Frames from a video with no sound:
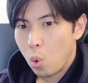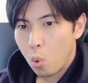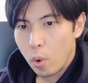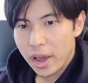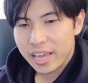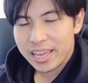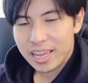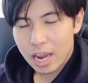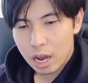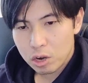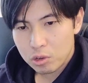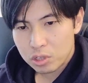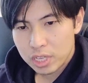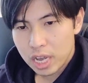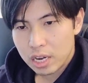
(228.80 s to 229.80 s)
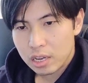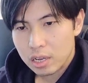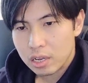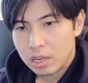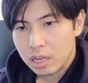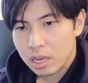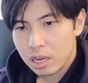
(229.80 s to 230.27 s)
where he
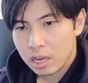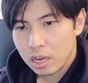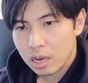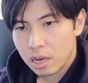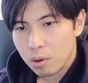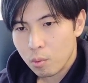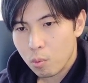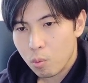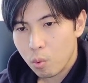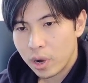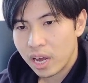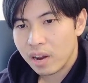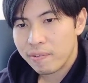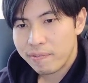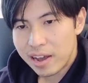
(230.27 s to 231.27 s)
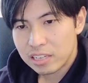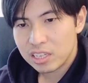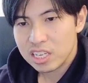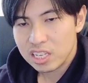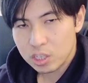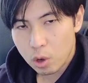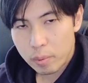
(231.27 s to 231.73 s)
understand, what kind of facts
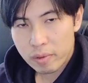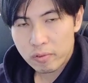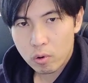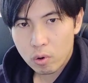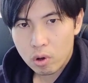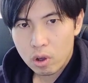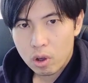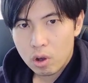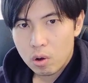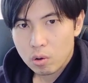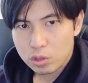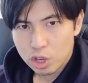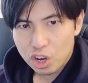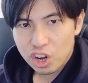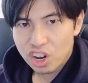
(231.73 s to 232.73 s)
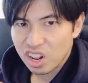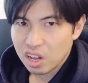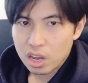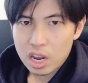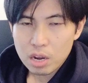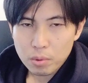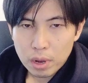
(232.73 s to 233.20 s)
he saw before.
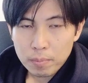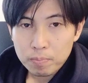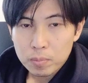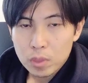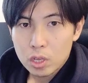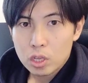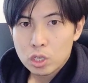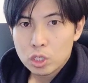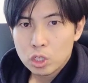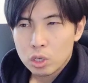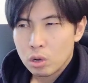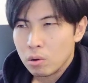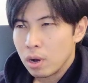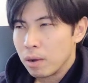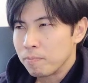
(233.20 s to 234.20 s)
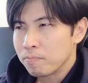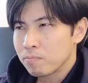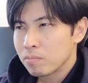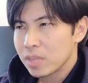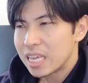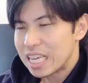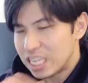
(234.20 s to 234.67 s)
Anyway, so
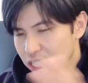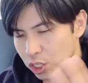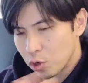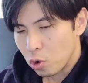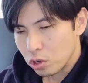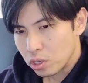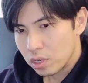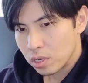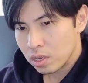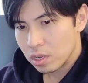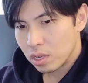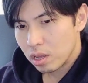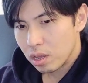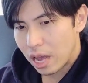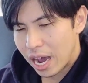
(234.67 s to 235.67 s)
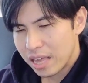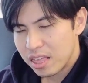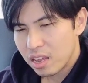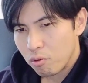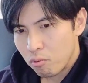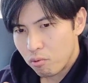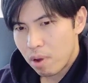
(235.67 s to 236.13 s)
in short, I
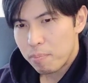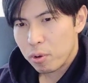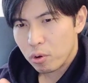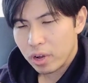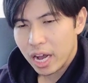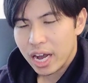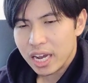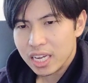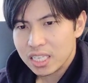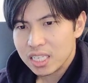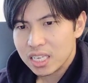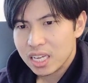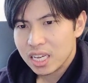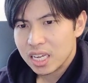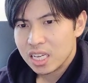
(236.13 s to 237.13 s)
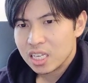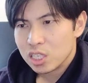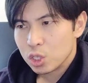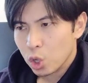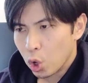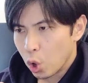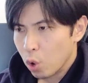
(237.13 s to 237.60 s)
think red pill guys
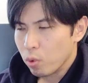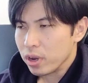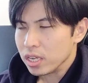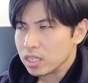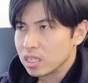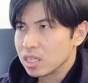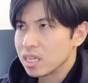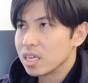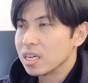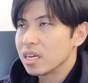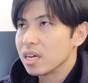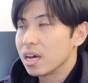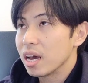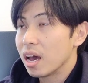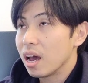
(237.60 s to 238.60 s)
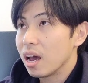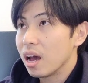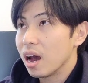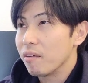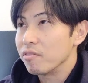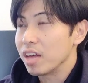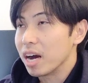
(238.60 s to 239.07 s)
always
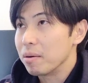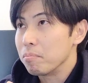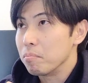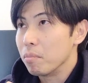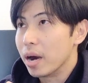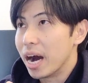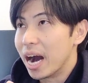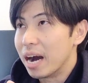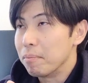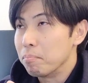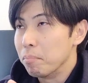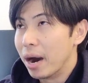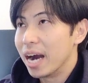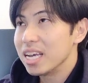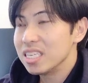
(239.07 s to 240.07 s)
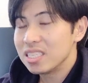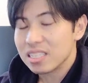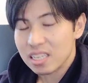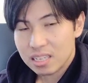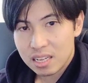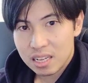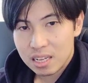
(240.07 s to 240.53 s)
have that
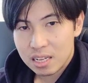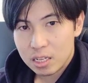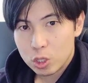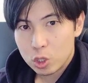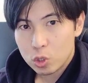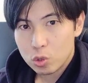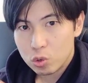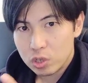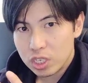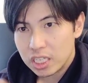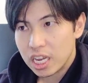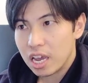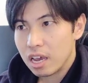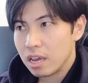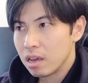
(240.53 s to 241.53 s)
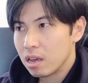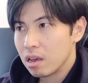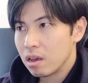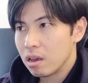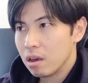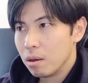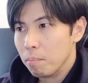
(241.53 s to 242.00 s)
mindset to share
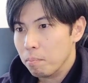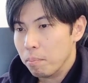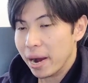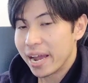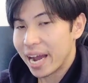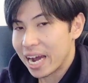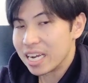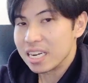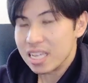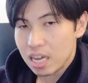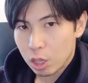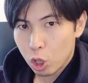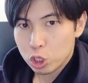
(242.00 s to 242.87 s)
my idea